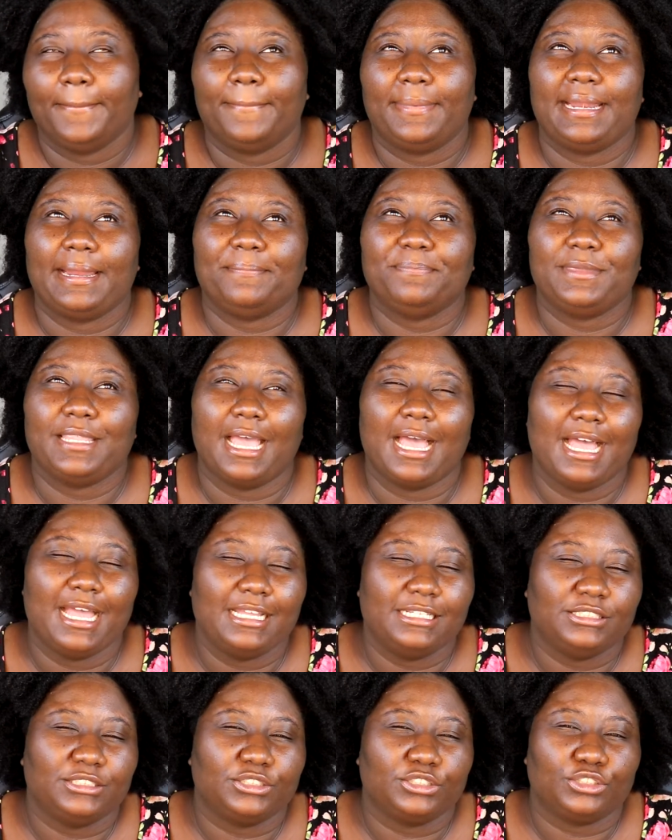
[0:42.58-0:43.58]
but I'm
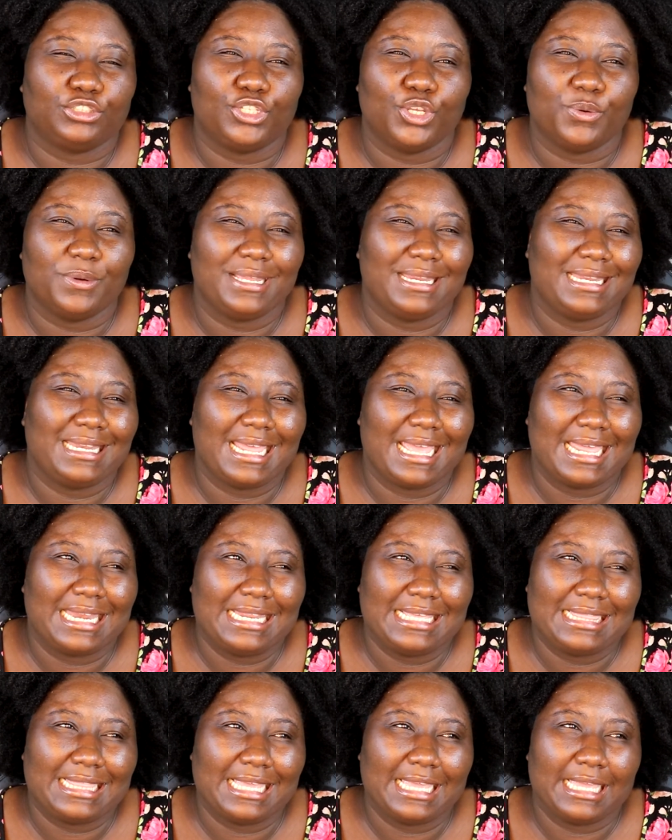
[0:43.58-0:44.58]
not doing
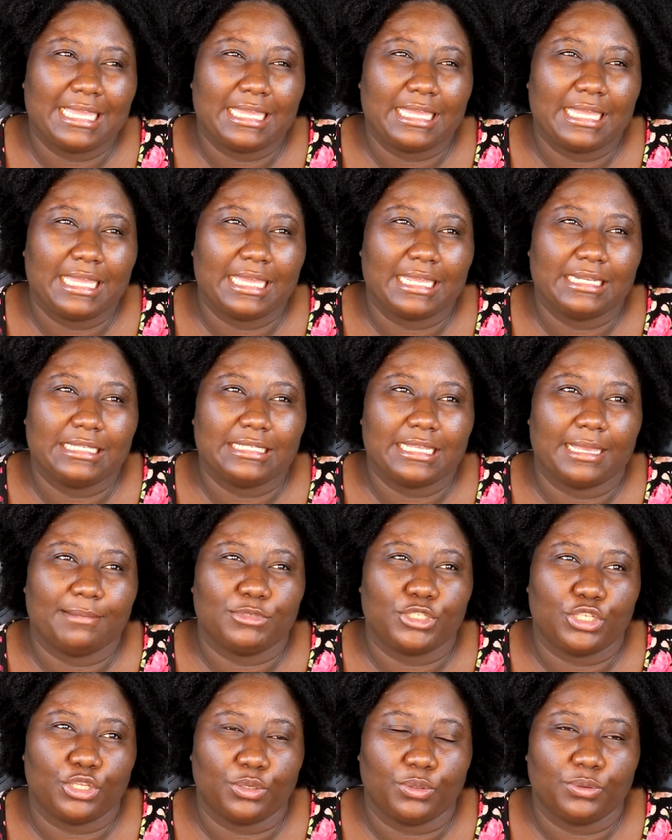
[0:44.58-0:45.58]
anything anytime
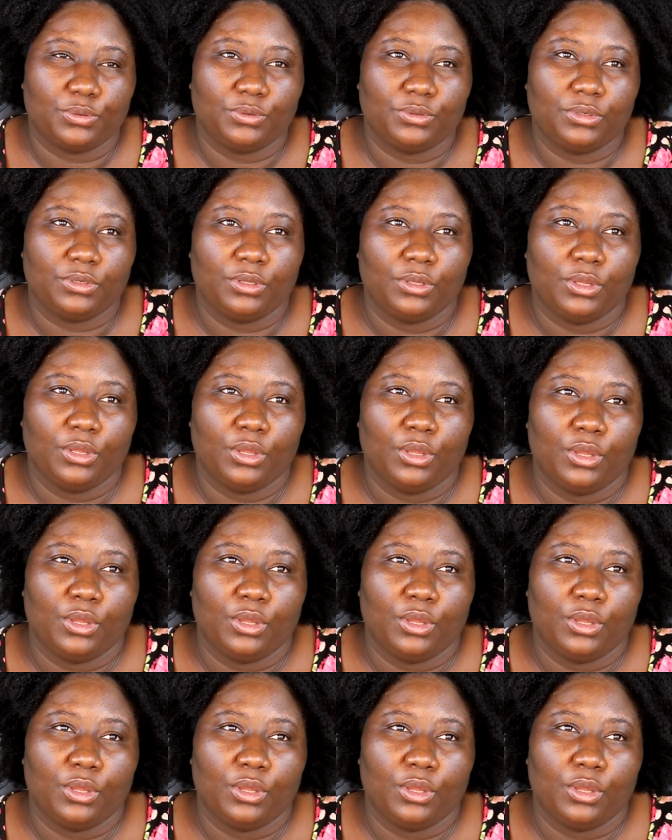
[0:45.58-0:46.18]
soon.